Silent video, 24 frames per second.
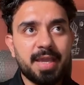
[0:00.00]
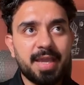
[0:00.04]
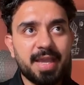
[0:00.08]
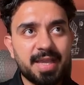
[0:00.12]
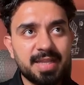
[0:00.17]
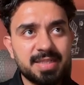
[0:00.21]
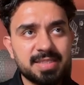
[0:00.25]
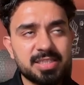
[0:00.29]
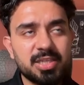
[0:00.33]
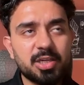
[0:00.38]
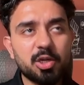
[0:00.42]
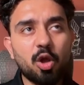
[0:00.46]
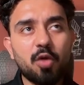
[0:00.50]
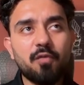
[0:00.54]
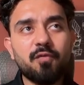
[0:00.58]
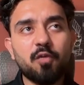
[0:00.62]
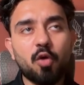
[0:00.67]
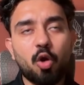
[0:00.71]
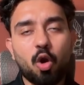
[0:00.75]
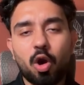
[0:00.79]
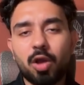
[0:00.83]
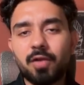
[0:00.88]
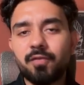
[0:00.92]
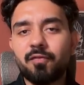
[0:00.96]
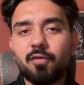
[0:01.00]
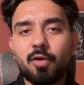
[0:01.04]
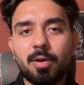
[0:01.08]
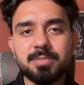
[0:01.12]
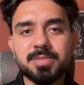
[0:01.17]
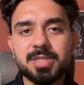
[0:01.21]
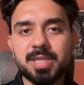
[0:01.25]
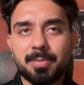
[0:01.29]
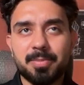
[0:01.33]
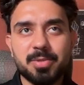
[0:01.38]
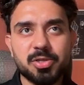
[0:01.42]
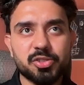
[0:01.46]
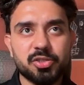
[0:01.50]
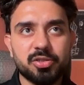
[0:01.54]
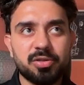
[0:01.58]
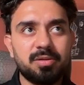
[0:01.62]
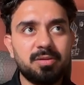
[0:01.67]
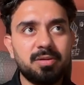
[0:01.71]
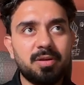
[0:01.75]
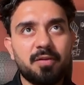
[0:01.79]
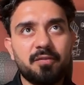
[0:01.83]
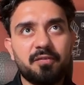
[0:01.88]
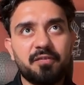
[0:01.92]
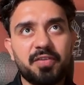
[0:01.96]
Instead of on form submission,